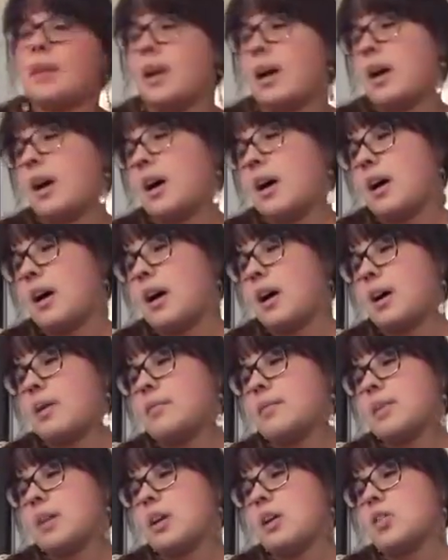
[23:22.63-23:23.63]

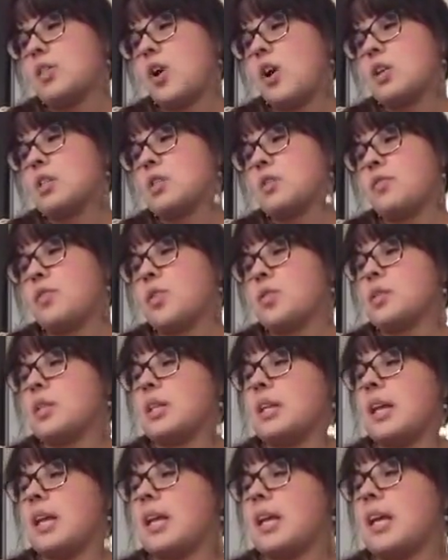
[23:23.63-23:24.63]
thaws the
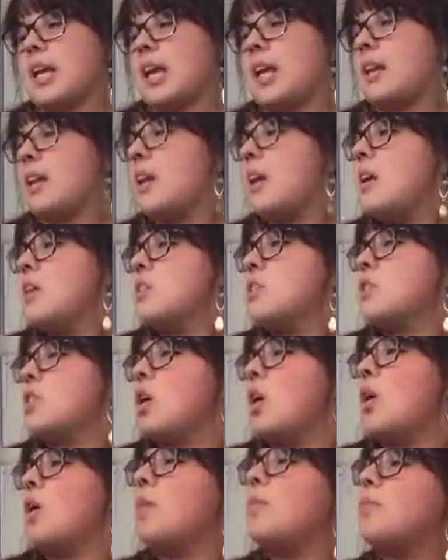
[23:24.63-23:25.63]
frozen lake again.
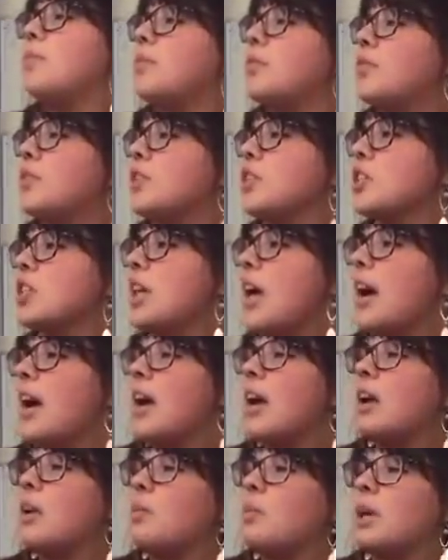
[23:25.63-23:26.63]
So for
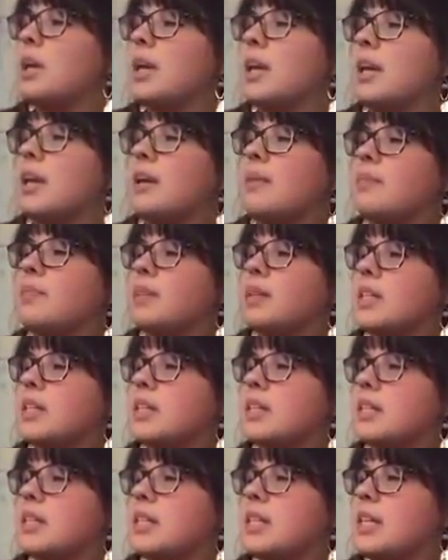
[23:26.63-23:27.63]
July, we
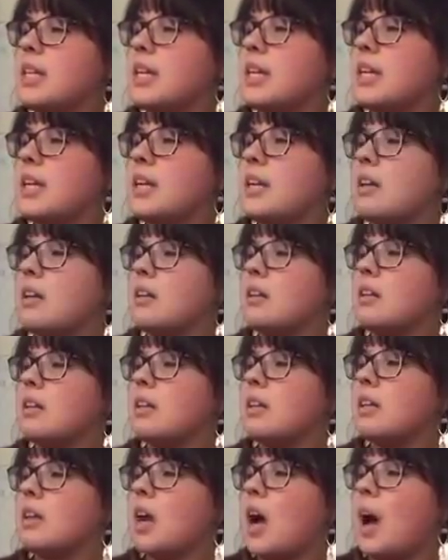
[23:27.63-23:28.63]
did
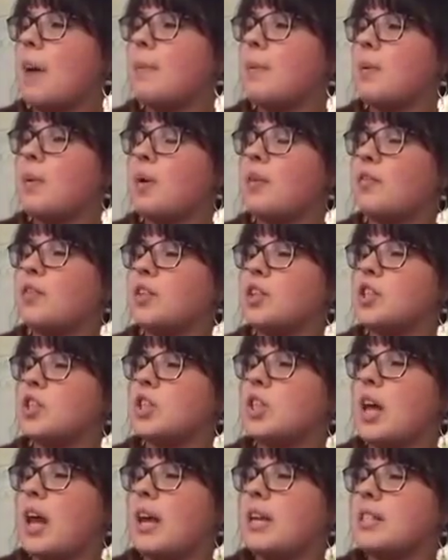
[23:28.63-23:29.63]
the copy work for the
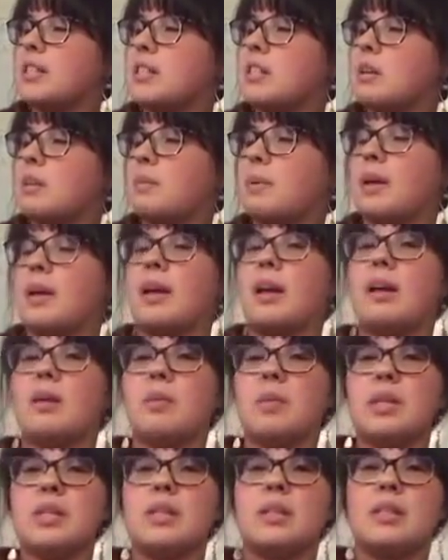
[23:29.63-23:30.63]
July snippet,
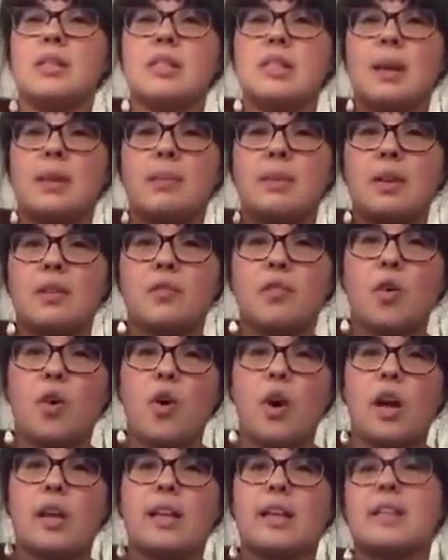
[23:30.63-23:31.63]
and we did the same thing for
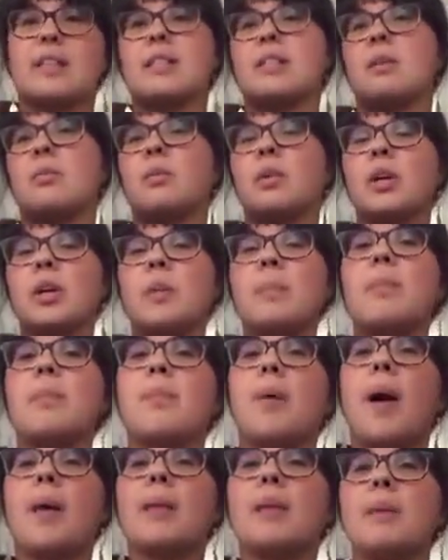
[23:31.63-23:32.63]
August, and we're going to
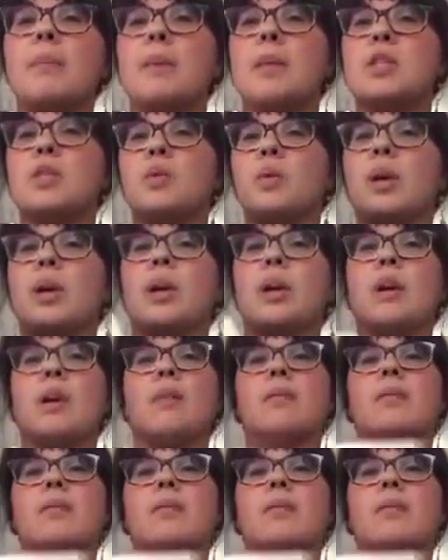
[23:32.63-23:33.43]
probably be doing